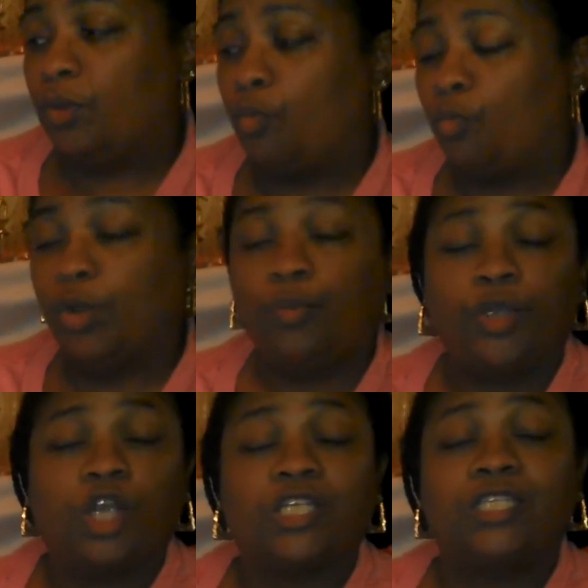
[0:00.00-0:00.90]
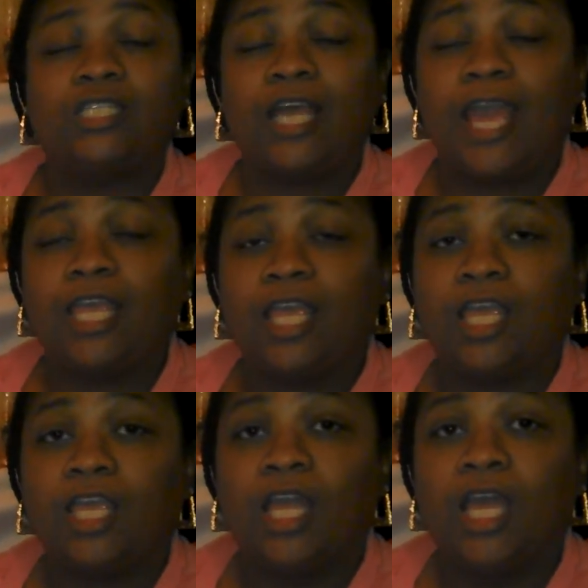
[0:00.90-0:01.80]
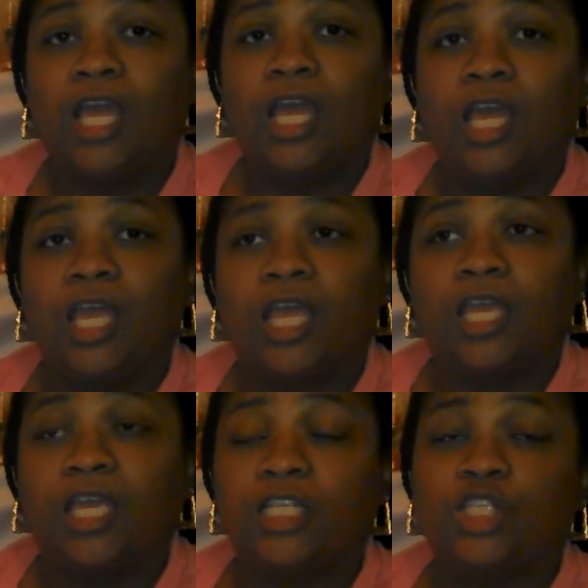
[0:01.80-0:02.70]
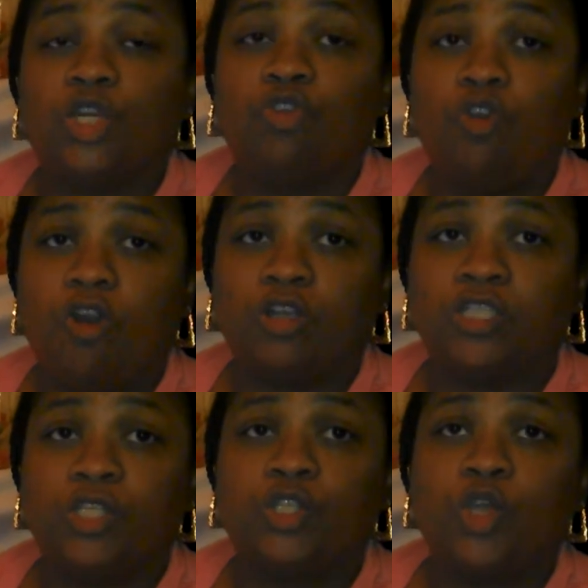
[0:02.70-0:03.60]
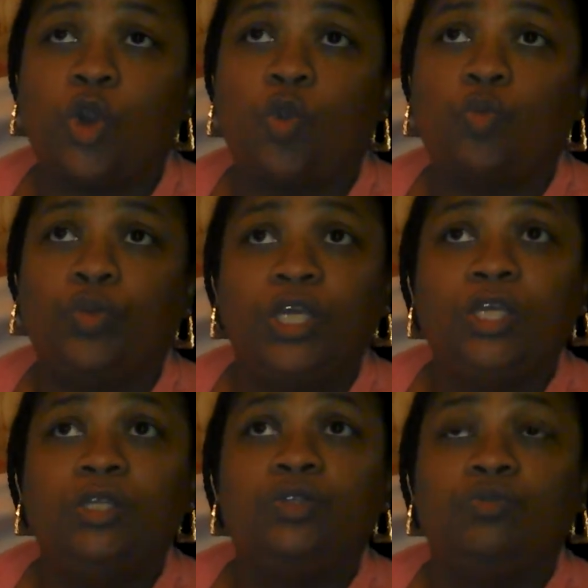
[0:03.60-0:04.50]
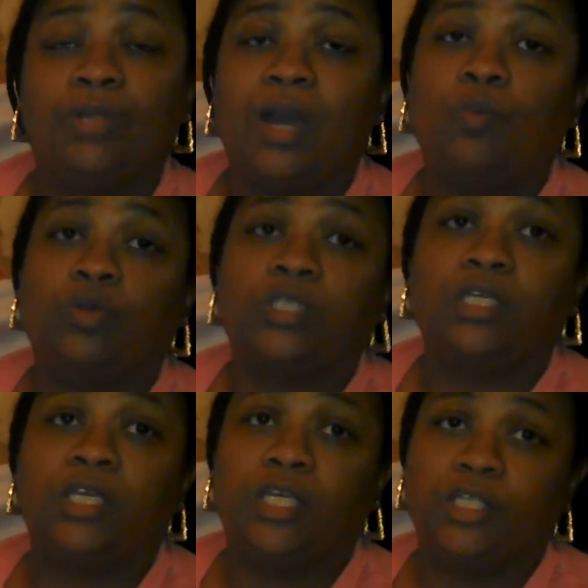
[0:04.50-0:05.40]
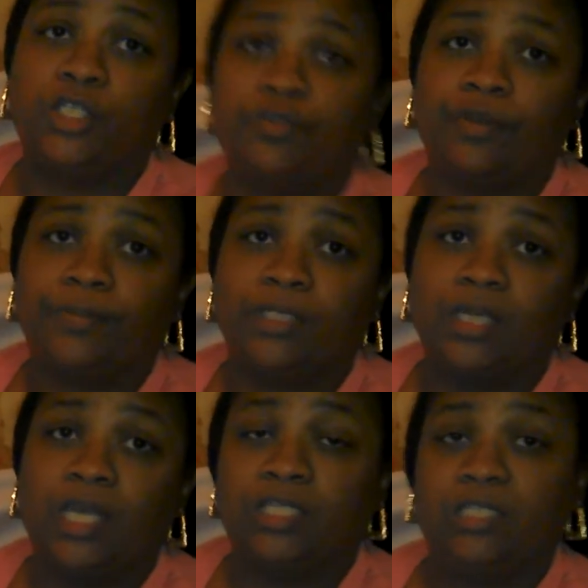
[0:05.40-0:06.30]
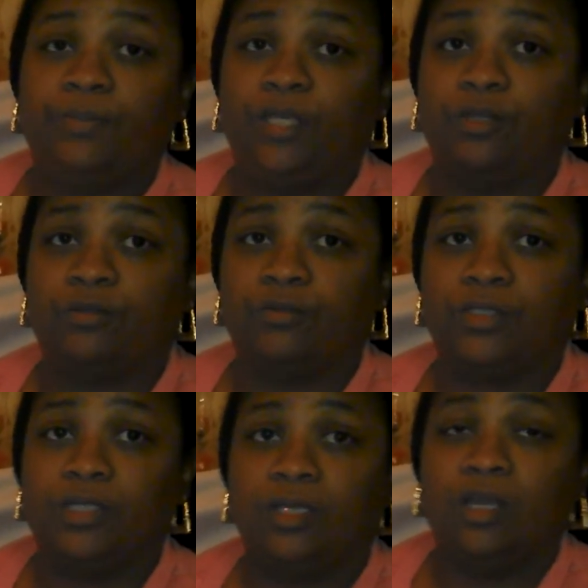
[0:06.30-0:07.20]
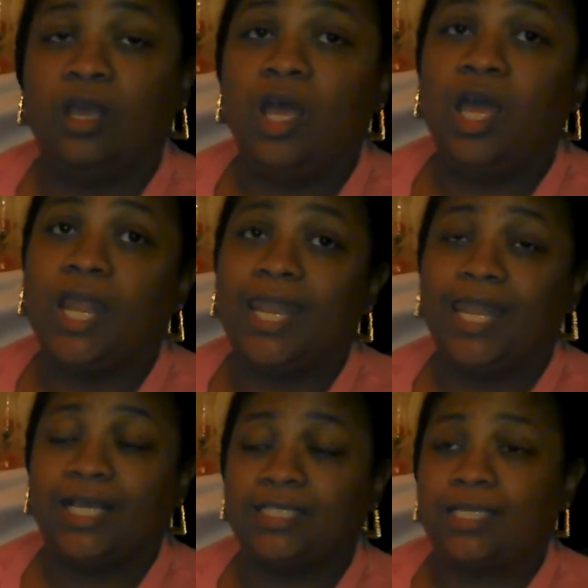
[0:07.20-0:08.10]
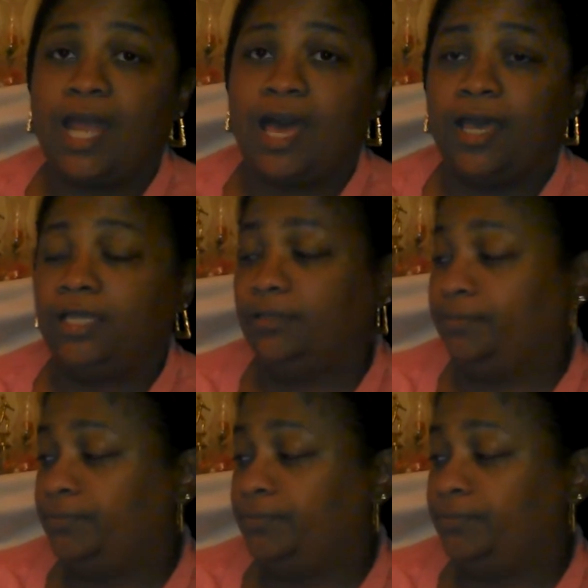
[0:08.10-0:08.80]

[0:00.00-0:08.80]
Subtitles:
what we are saying gets across, so we do not want to get interrupted as speakers. Next slide.